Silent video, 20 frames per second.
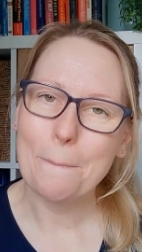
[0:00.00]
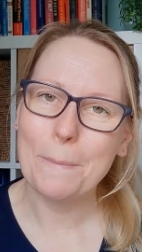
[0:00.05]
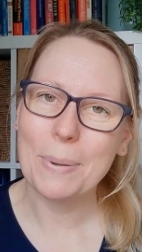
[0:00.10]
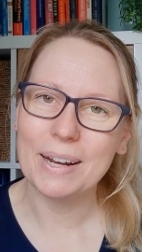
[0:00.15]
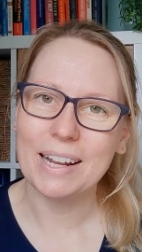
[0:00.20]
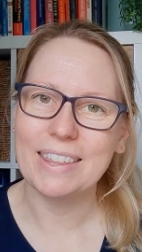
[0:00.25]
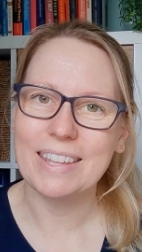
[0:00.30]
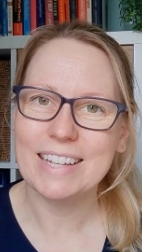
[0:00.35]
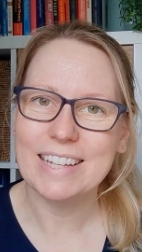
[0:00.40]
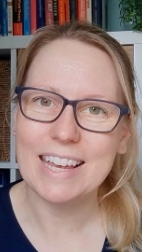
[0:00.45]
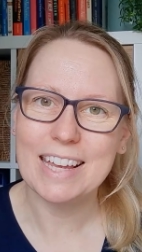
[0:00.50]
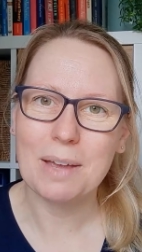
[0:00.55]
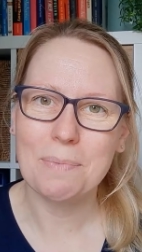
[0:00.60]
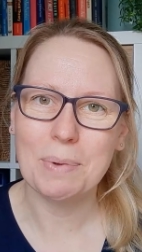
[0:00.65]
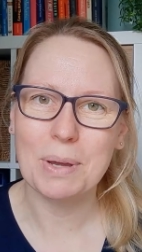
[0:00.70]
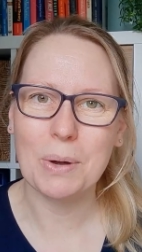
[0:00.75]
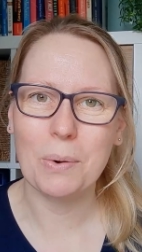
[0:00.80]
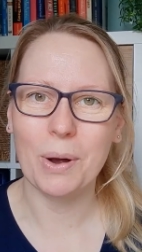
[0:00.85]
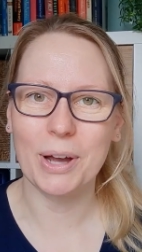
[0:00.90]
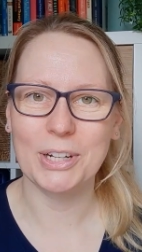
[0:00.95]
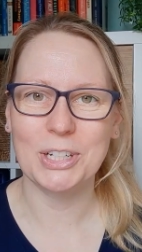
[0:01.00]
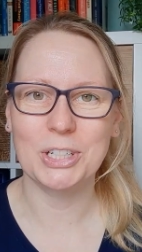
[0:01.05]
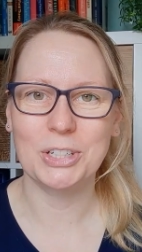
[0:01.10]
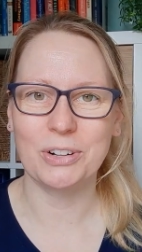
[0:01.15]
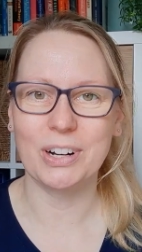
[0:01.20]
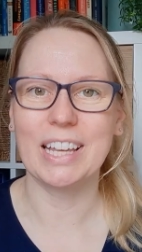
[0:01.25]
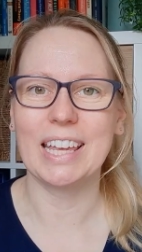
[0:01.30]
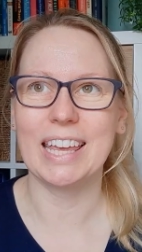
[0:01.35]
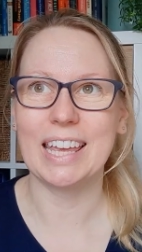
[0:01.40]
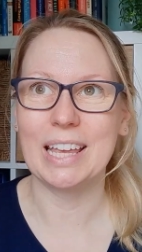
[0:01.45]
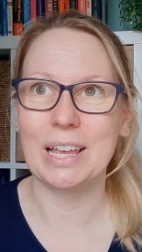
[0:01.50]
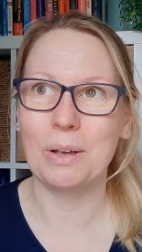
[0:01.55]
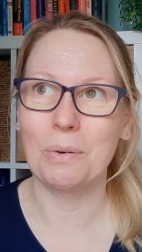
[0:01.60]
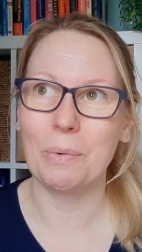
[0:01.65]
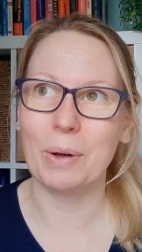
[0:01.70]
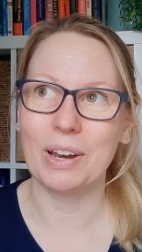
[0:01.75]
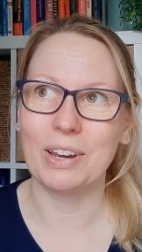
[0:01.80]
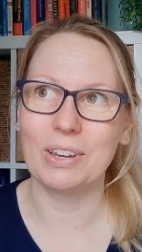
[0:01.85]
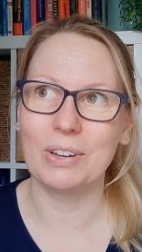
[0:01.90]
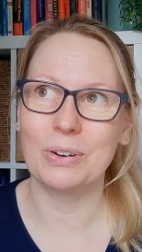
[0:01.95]
But I think it can be quite tricky
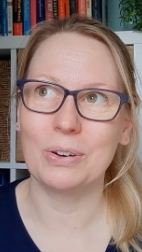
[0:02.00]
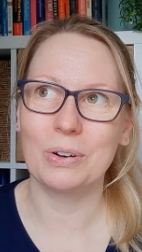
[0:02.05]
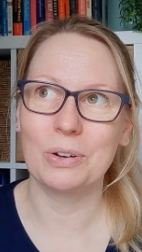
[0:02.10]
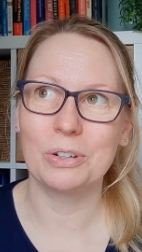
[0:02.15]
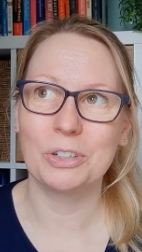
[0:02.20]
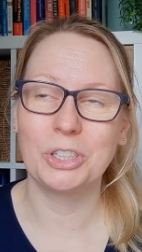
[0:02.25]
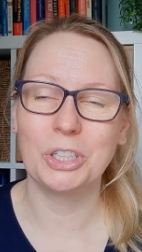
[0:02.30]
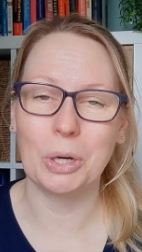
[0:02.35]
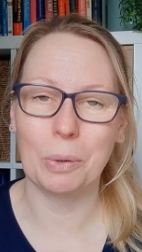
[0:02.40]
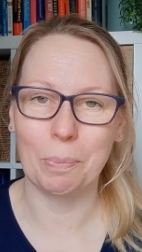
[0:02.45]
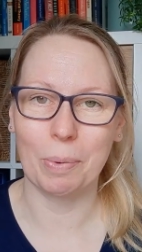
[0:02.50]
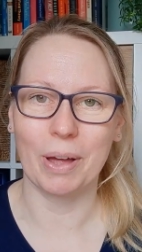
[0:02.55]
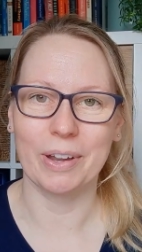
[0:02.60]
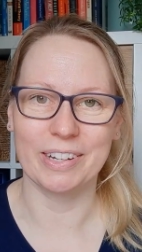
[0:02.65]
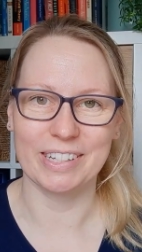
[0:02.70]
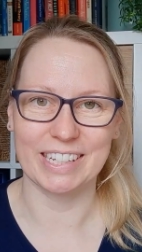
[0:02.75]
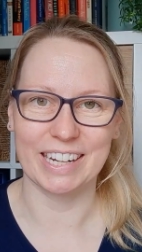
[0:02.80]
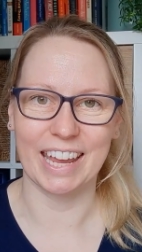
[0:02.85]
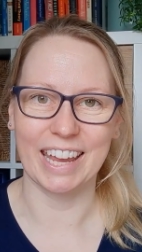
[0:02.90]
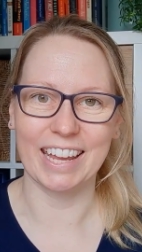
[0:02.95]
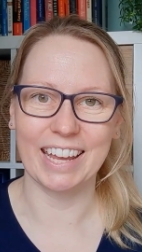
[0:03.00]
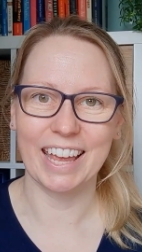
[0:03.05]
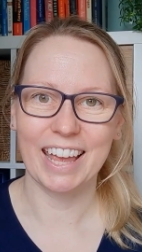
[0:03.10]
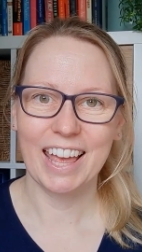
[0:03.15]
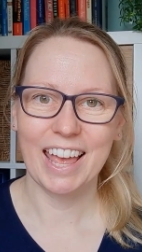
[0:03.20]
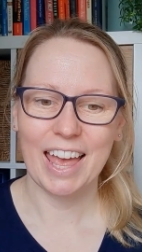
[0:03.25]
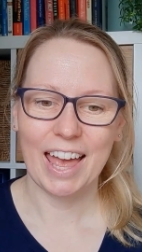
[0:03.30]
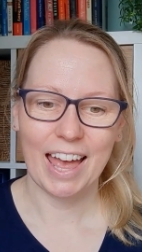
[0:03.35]
when you're job hunting